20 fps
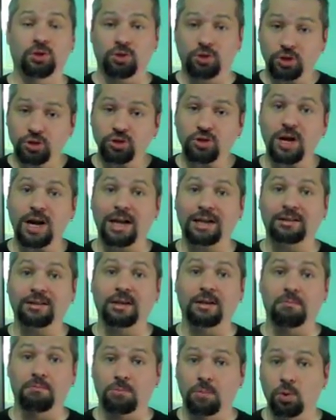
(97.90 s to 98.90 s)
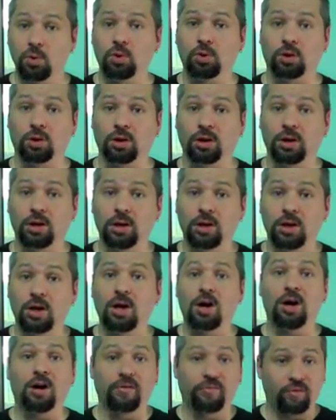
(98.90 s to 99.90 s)
you're attracting more
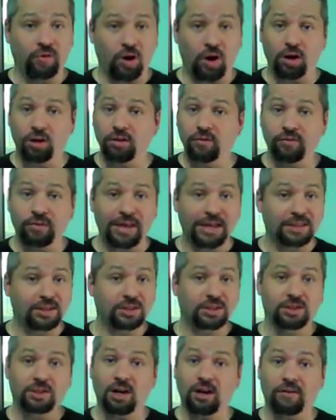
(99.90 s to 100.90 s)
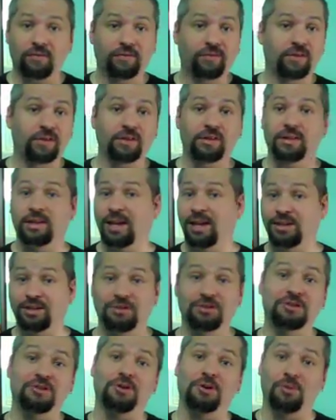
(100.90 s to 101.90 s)
of all of that stuff
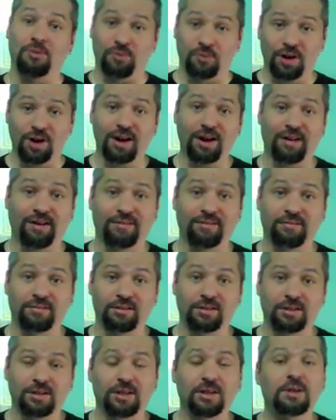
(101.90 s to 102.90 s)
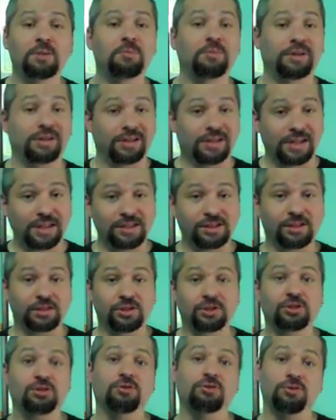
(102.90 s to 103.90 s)
that you don't want. But in
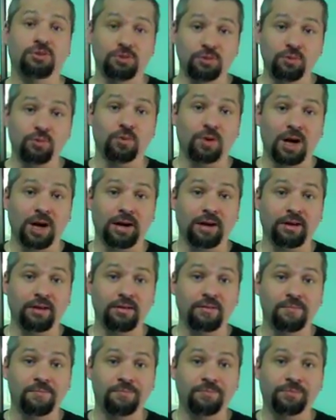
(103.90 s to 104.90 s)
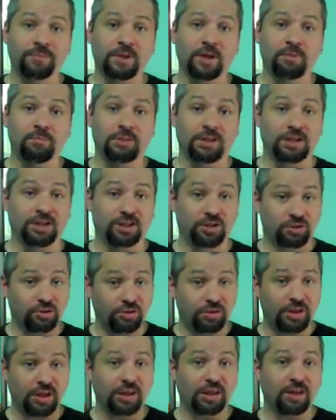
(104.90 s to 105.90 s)
essence, you do want it because
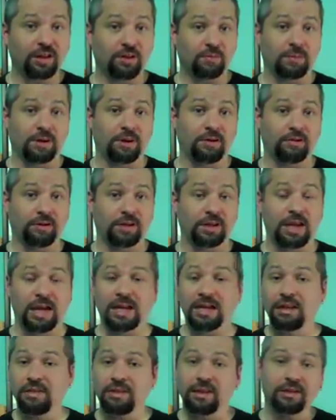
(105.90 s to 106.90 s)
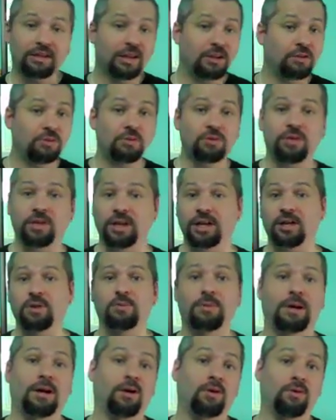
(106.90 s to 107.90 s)
you're thinking about it. Anything that you think
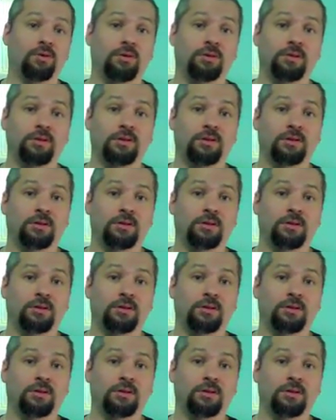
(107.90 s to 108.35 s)
about,